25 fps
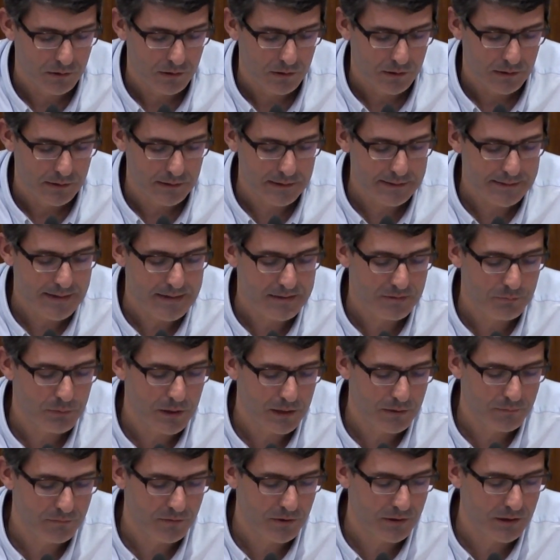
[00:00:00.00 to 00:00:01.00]
This has been
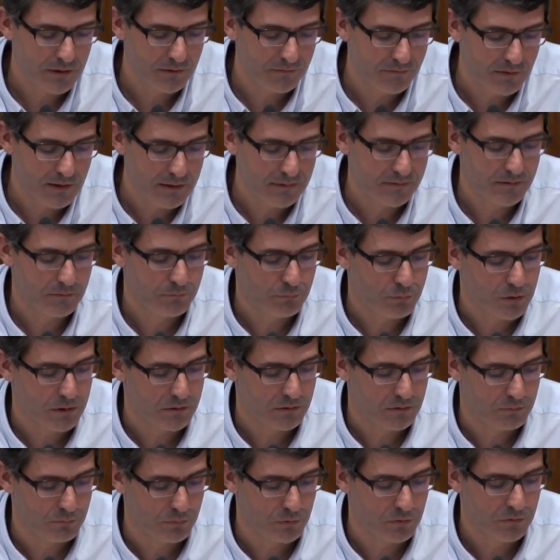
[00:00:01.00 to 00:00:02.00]
a very divisive
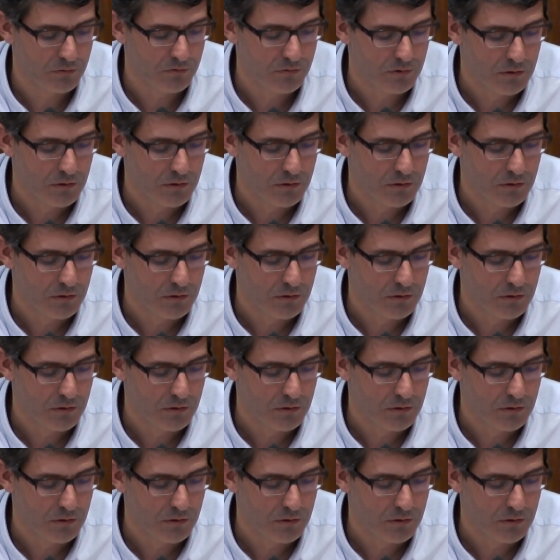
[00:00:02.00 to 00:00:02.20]
principle,